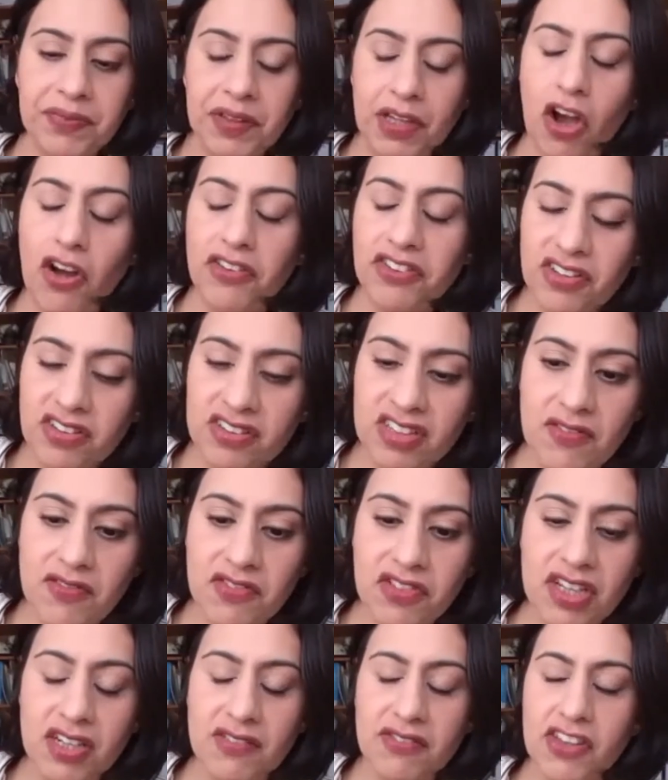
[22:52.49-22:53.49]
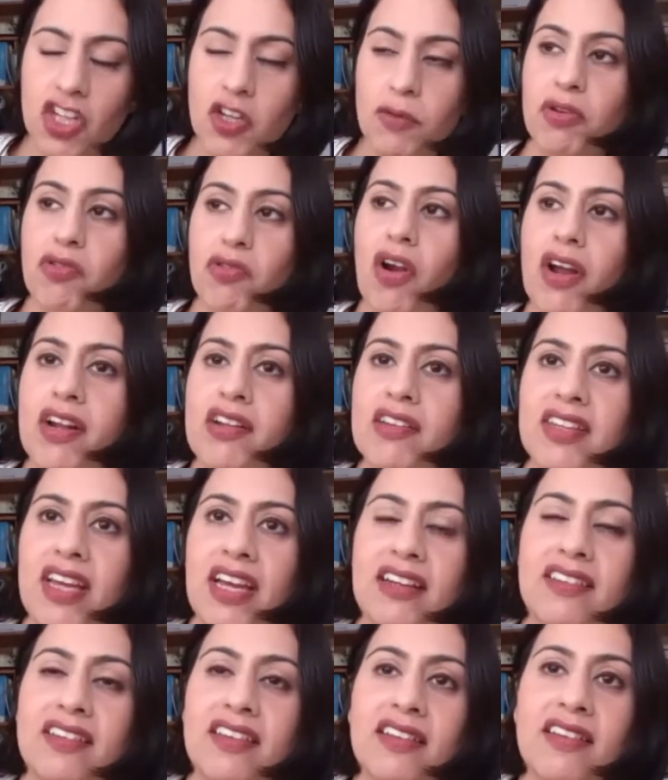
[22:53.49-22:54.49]
Article 17 of the Human Rights
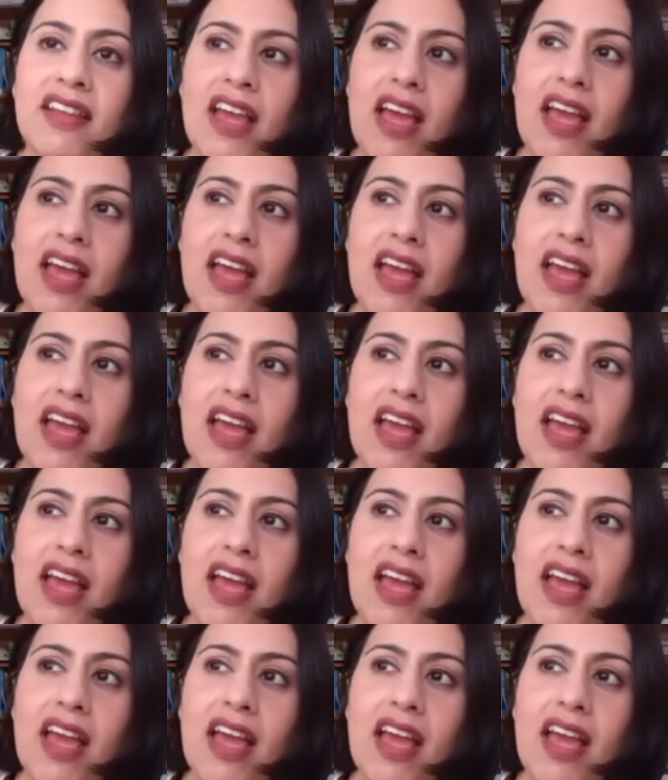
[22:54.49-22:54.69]
Act. And